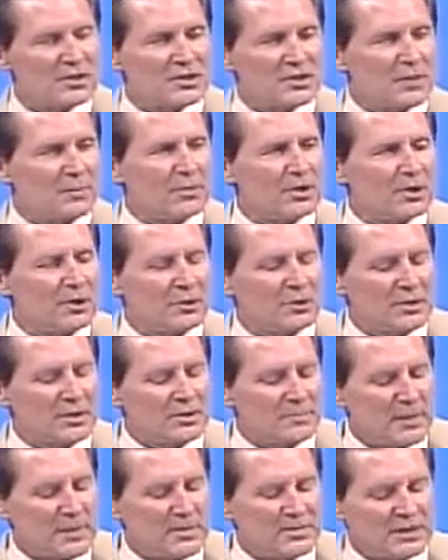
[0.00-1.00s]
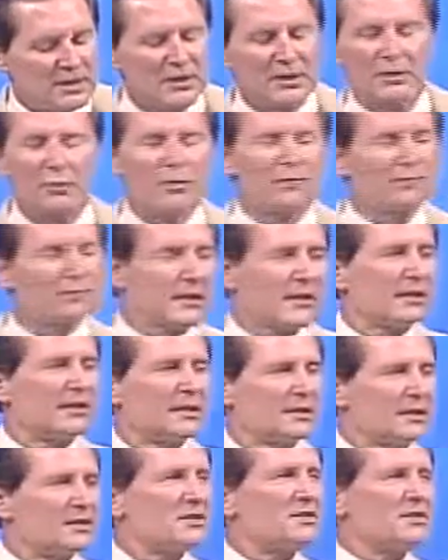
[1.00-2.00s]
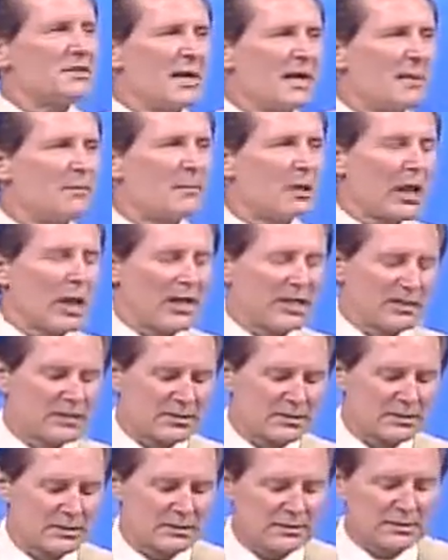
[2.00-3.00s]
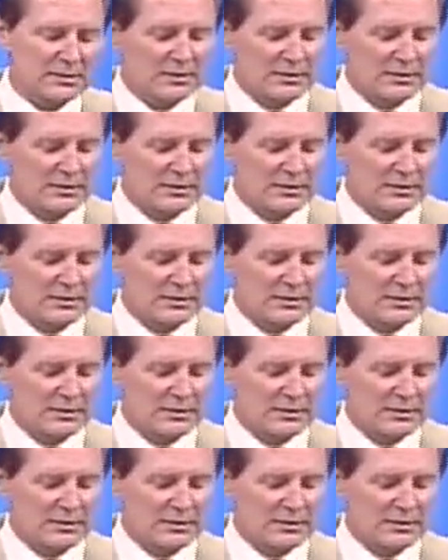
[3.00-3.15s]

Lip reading: And so each soul in some degree is basically reflecting the